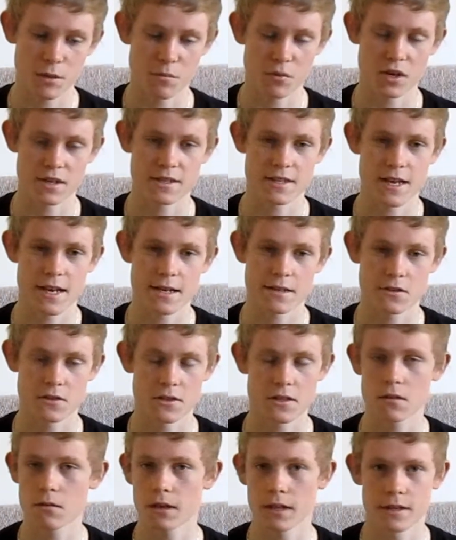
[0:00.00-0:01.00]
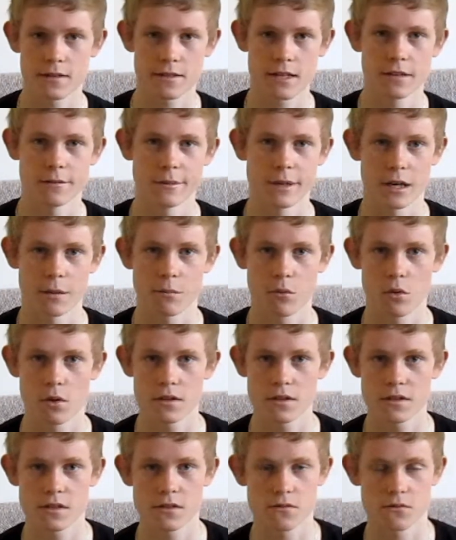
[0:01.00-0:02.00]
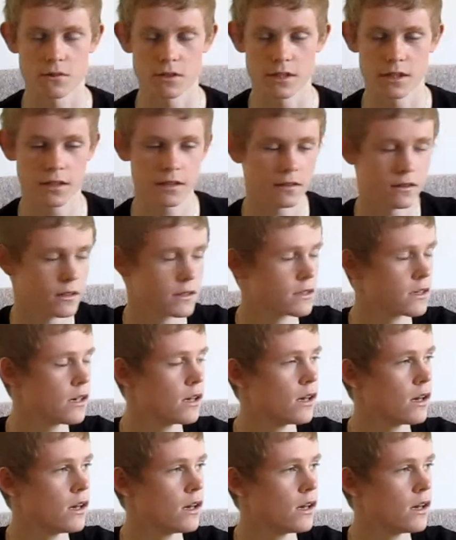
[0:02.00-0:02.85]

you press X, you still get the same amount of points. It's ridiculous.